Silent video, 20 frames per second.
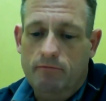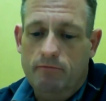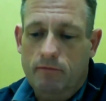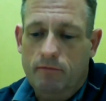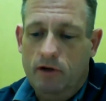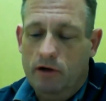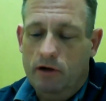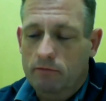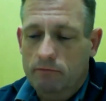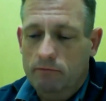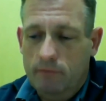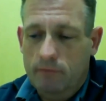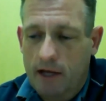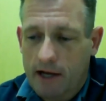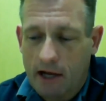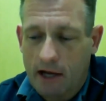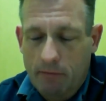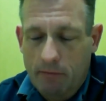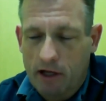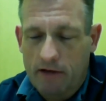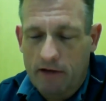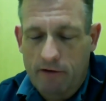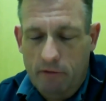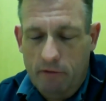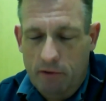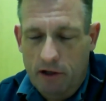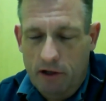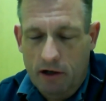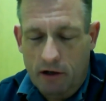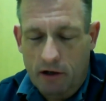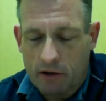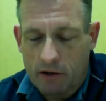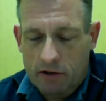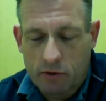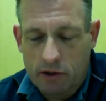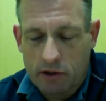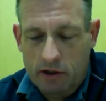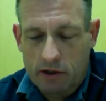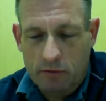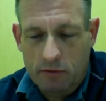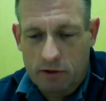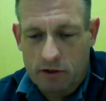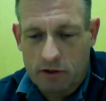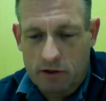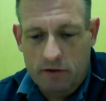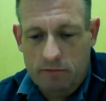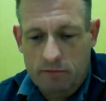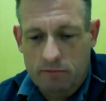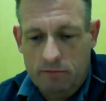AVB on our switch, which is